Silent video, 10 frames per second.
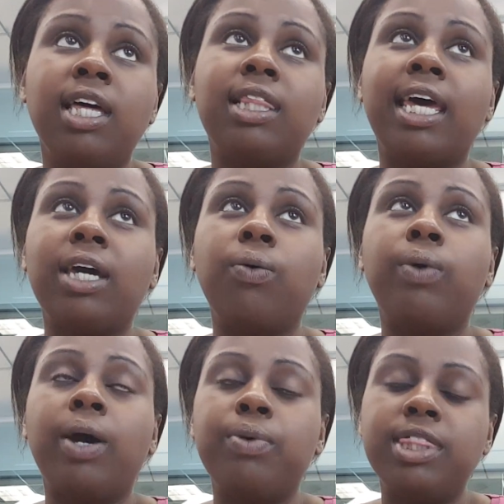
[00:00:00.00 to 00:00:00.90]
Like,
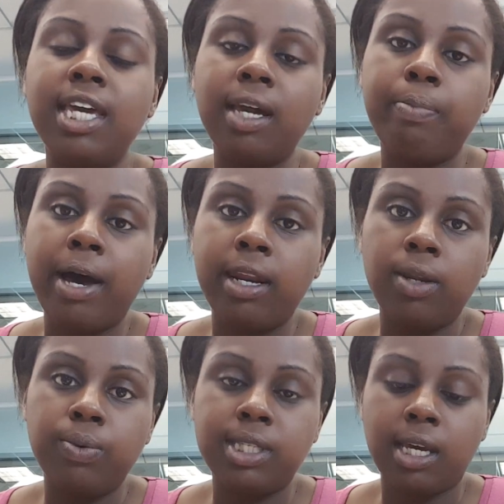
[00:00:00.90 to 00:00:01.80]
when I would think about it,
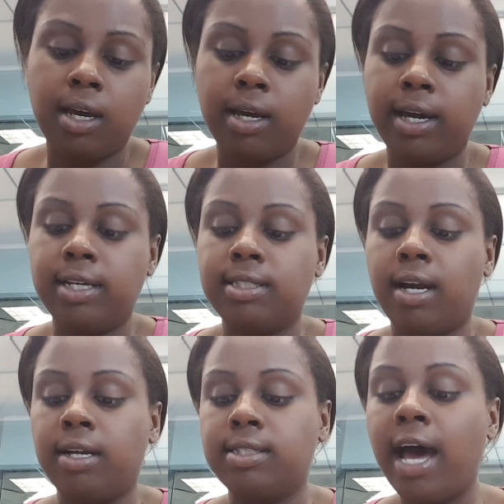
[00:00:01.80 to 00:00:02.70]
it was like, I gotta
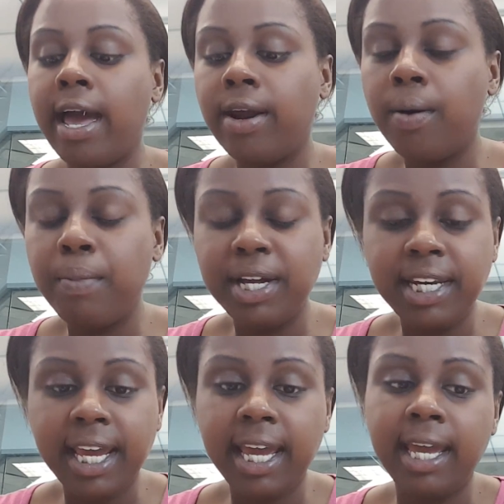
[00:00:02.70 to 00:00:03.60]
start a diet on
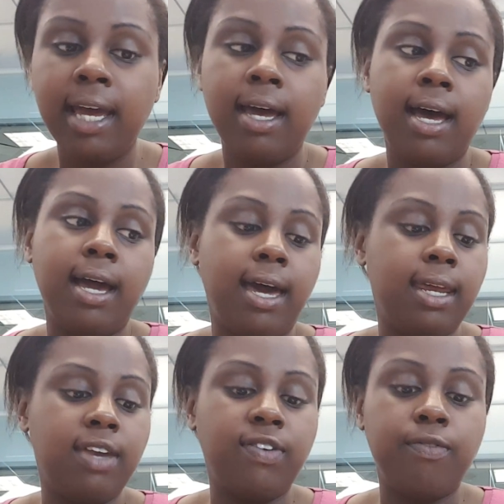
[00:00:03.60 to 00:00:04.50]
Monday. I
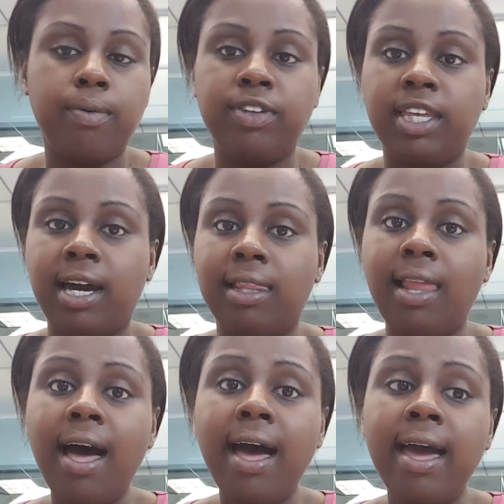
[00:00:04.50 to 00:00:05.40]
gotta give up everything I
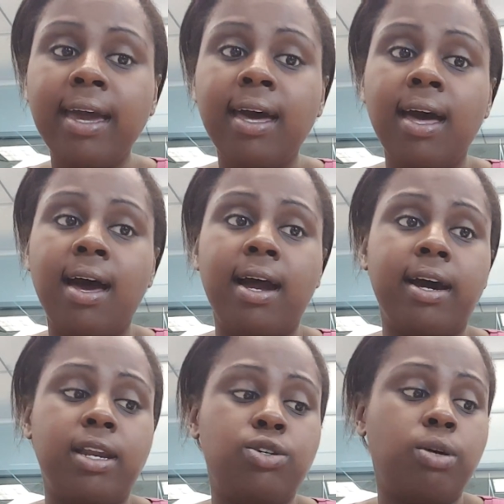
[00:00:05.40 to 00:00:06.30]
like. I
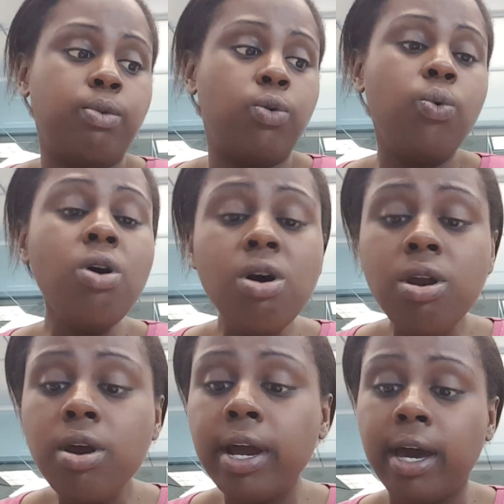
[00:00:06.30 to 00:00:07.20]
gotta drink more
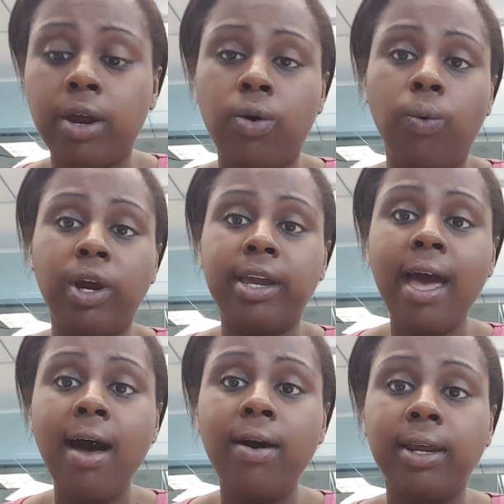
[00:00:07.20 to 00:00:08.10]
water. I gotta go work
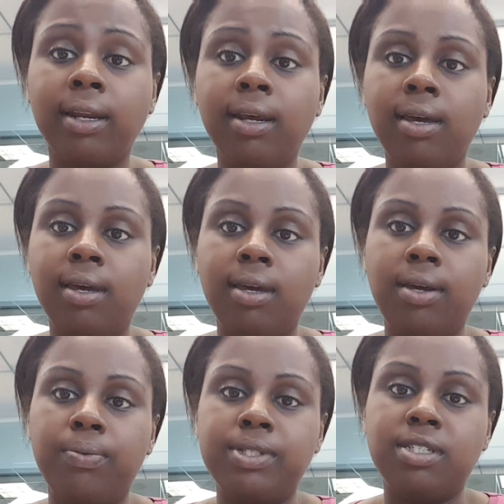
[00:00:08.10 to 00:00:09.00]
out. And
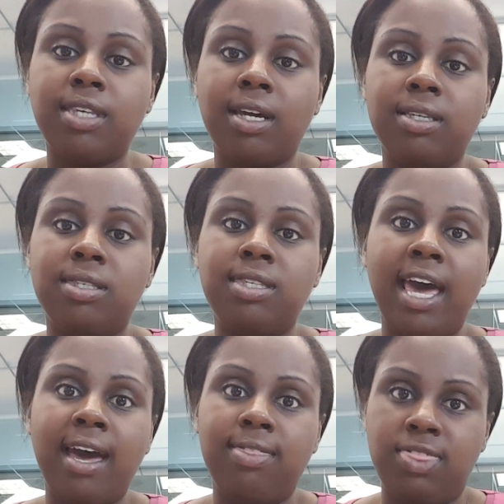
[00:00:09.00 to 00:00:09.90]
it was just like a
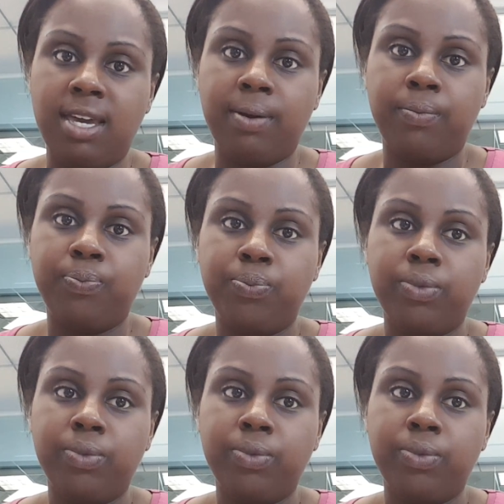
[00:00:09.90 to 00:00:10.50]
sad thing.